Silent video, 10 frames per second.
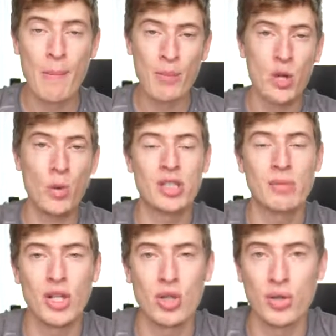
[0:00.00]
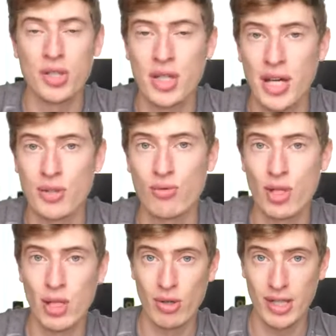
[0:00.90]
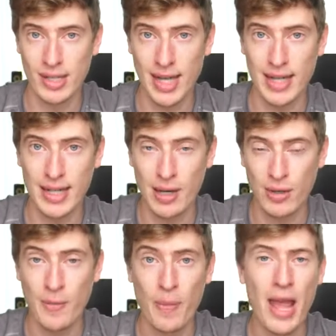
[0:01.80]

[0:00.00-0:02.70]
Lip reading: but you want to make sure your designs really stand out.